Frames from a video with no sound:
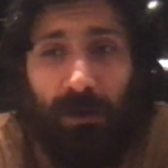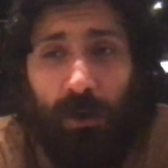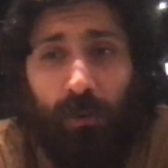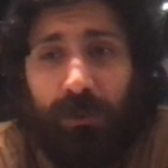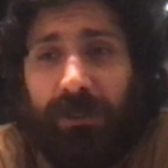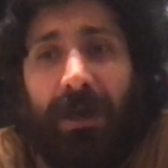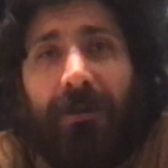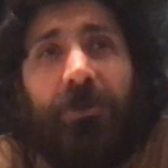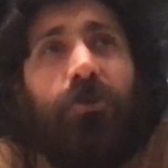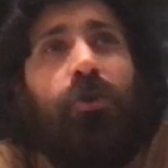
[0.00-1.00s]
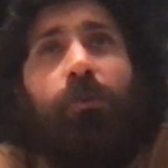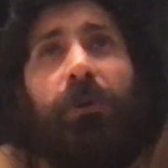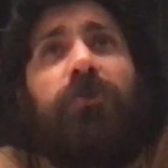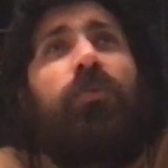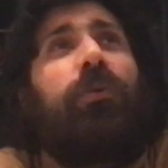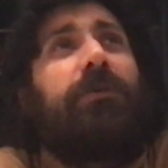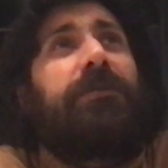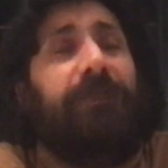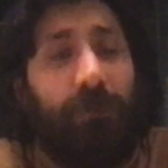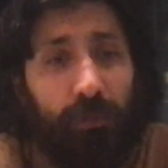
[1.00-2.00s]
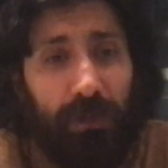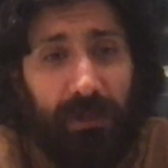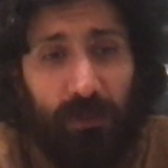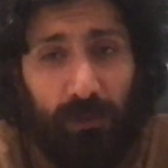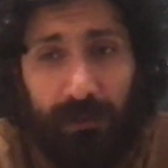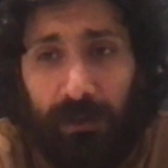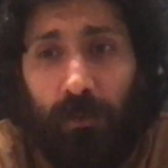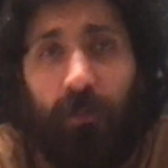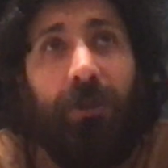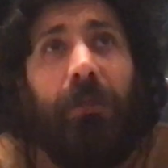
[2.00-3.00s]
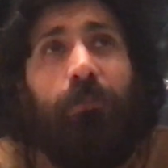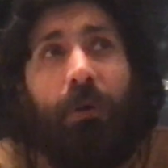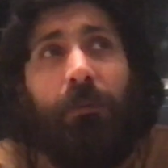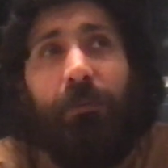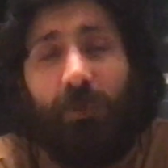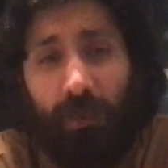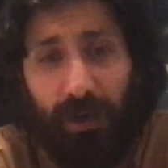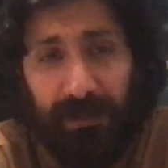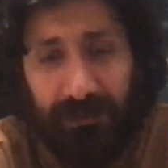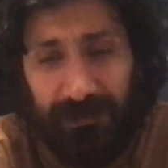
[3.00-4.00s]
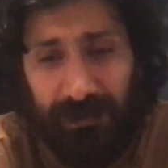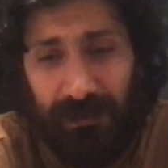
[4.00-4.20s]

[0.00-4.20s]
Which got so much worse than it really probably was,